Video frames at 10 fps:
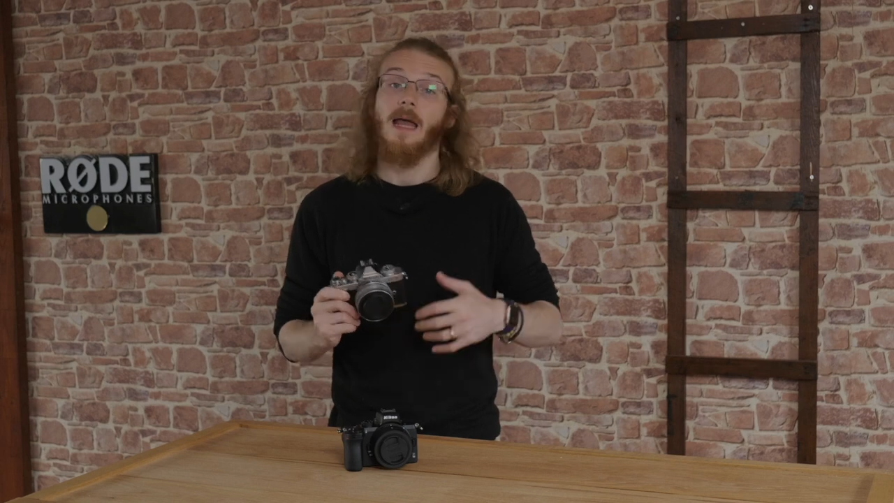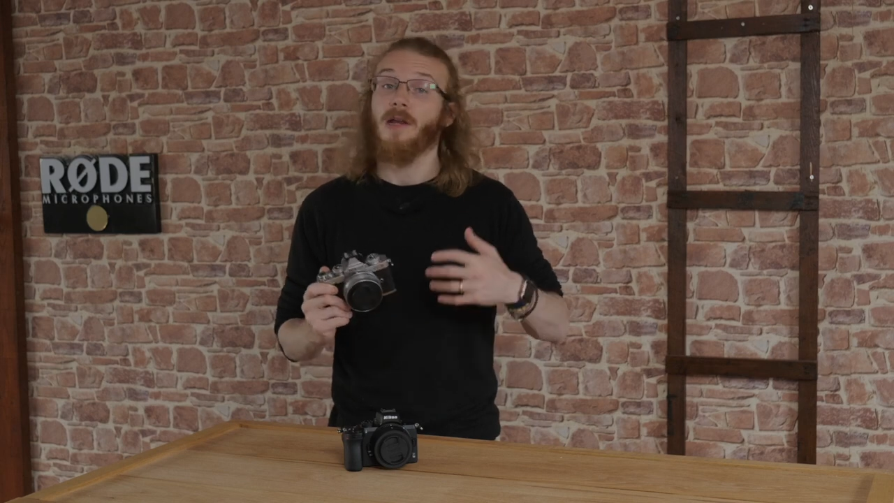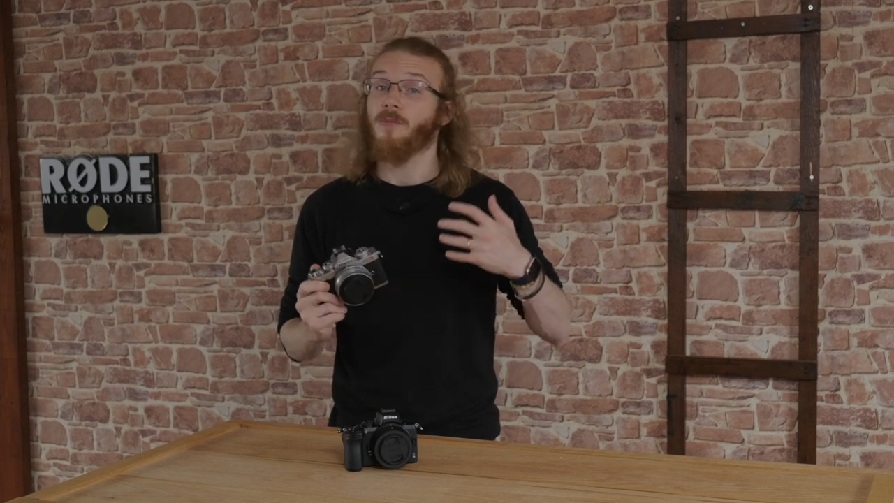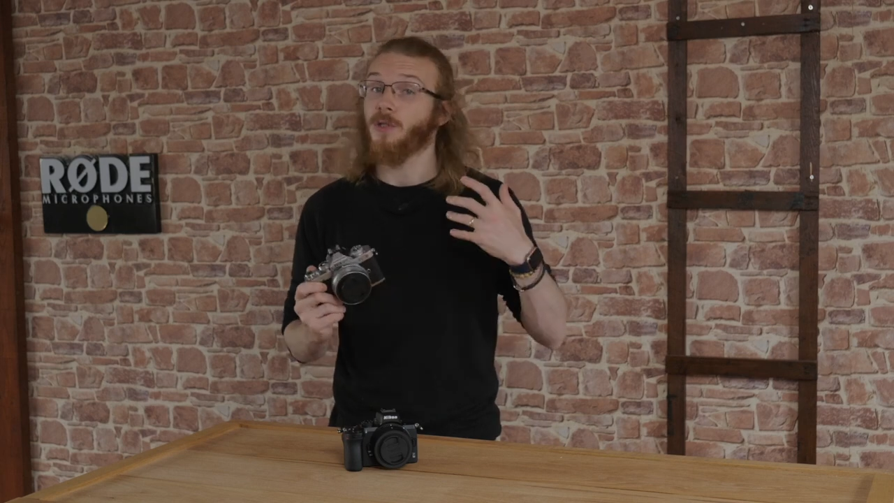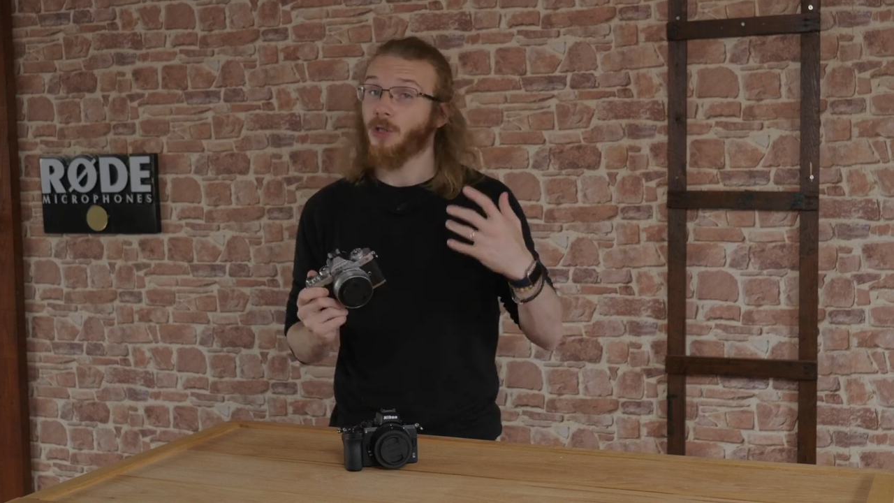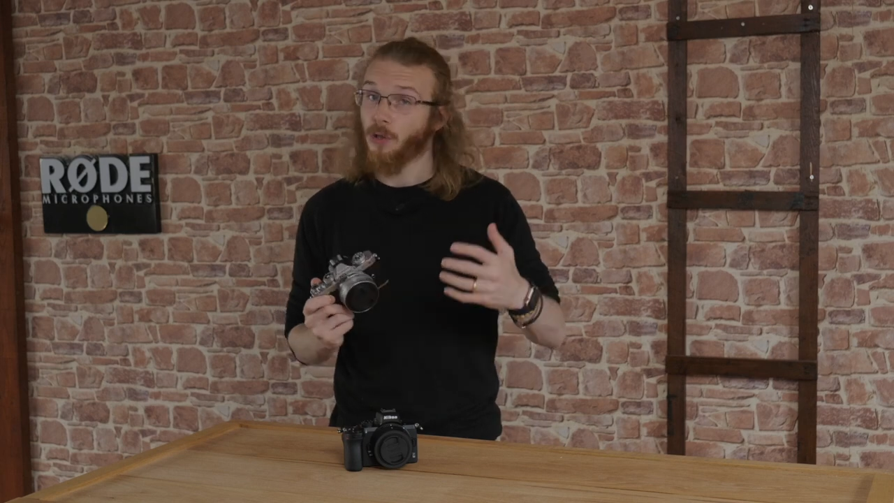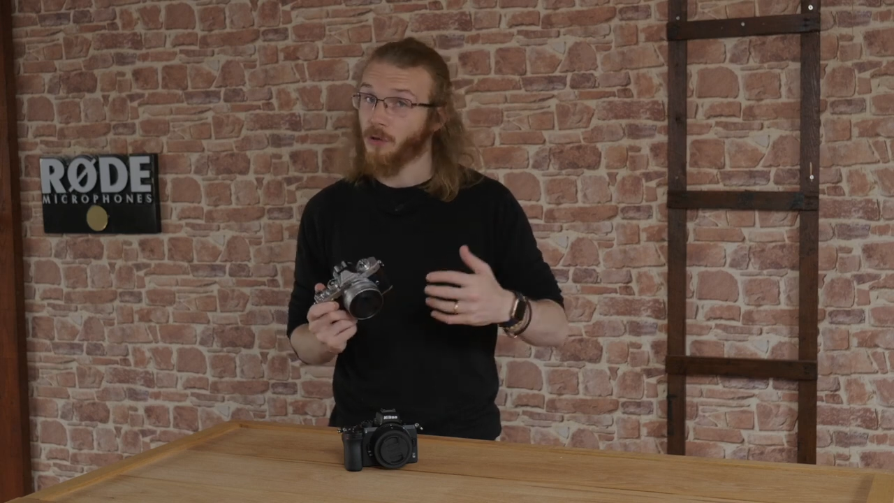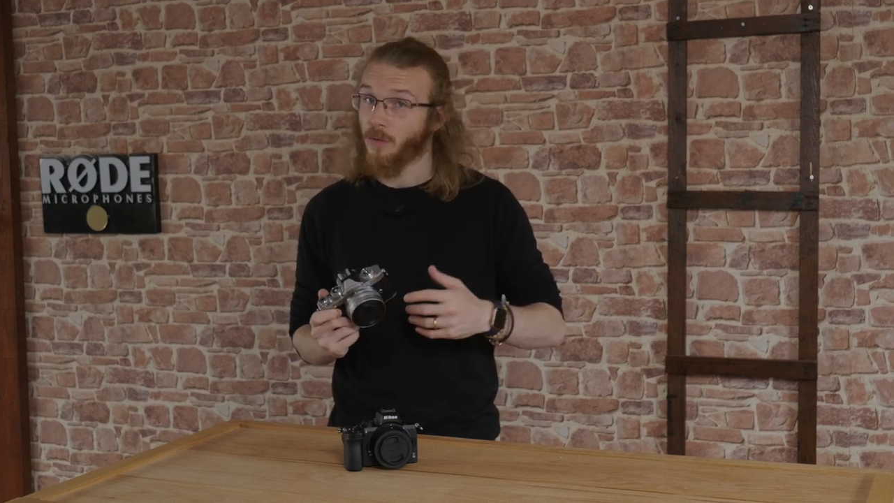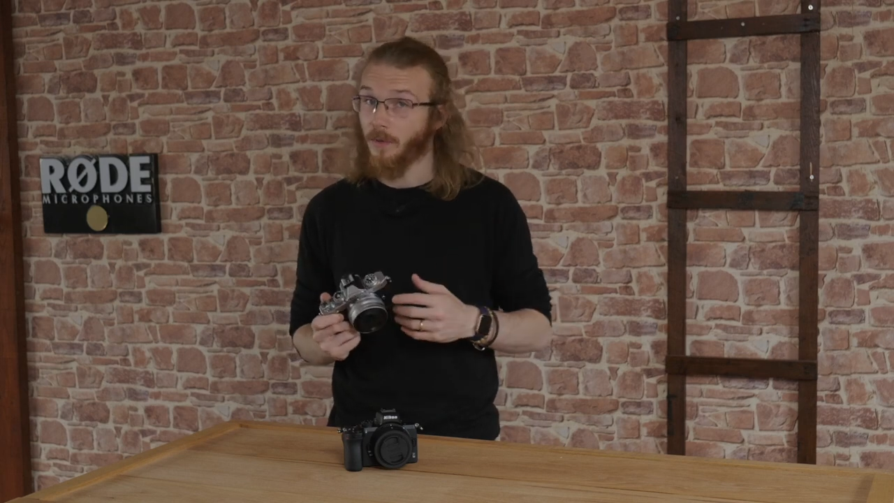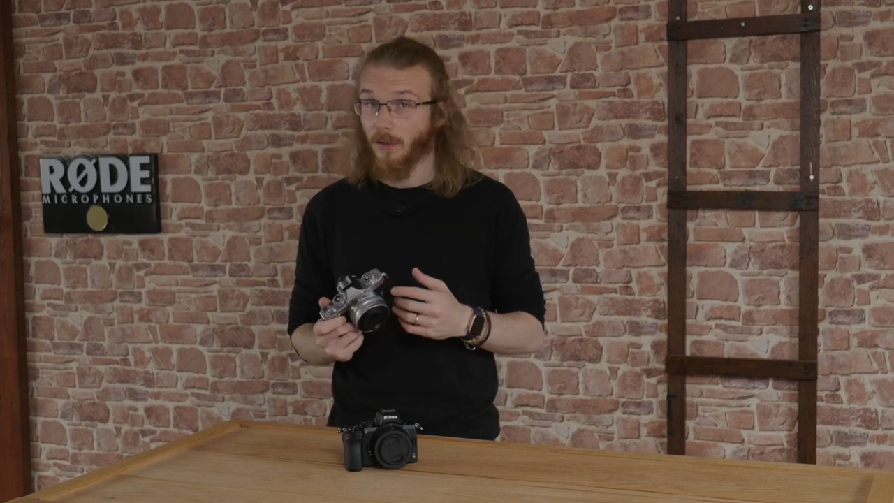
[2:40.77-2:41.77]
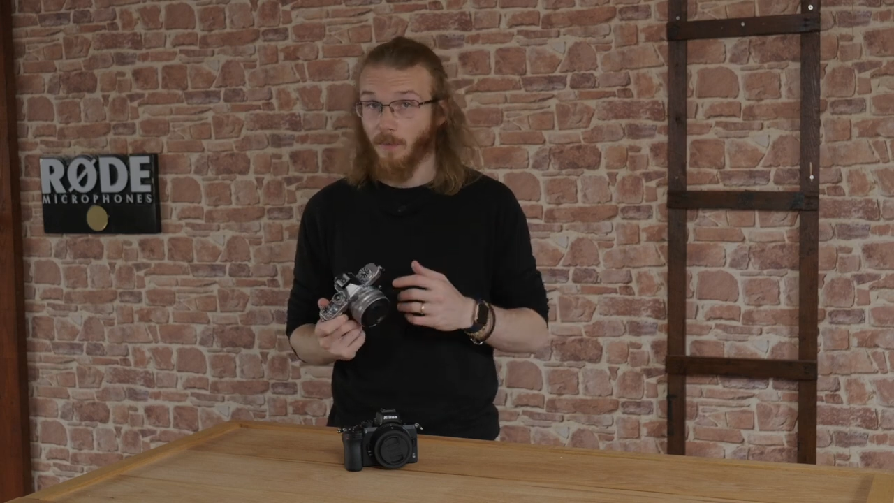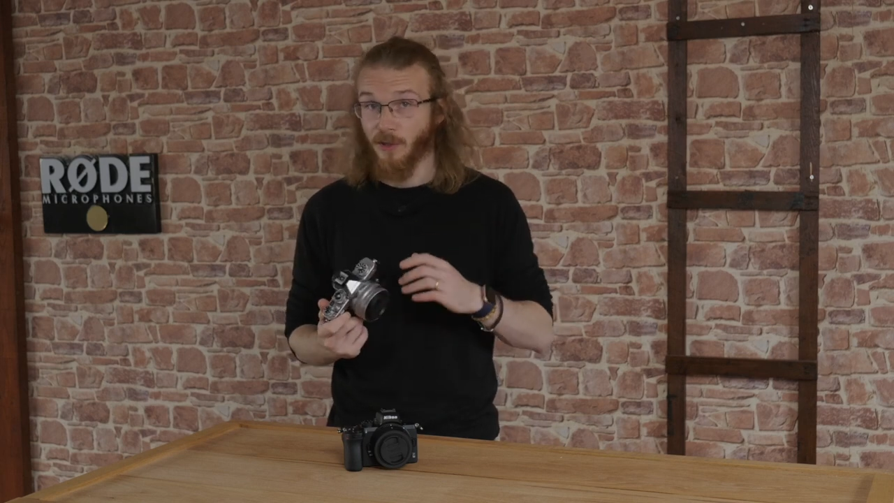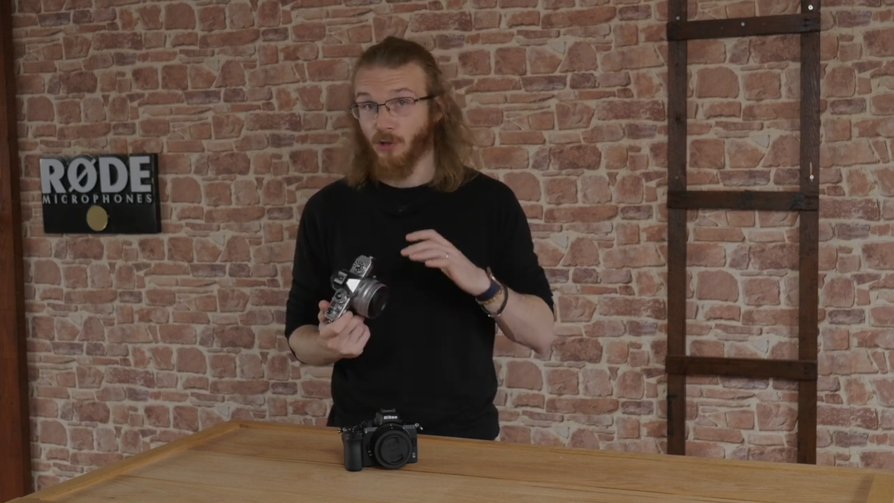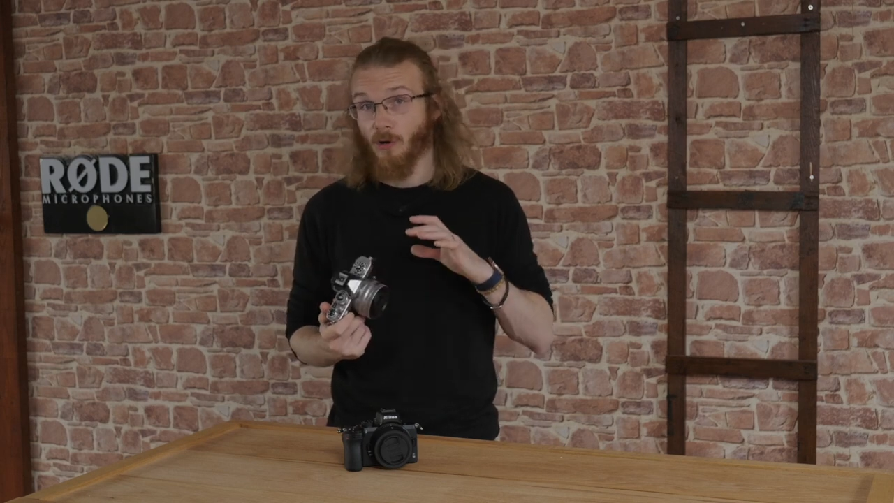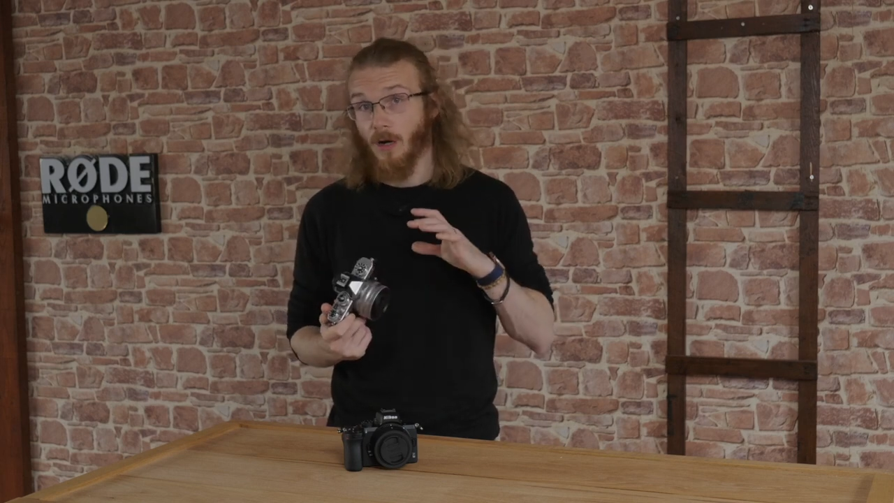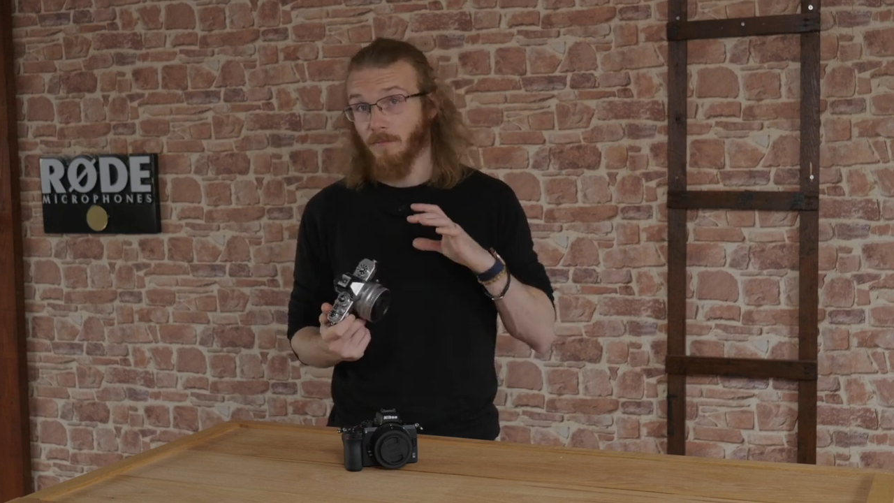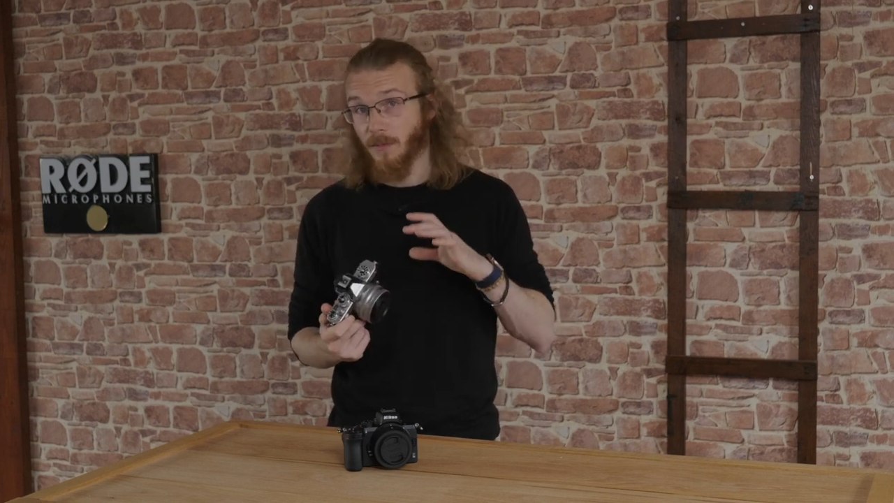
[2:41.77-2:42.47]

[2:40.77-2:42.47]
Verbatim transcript: and you'll be sure to build up a strong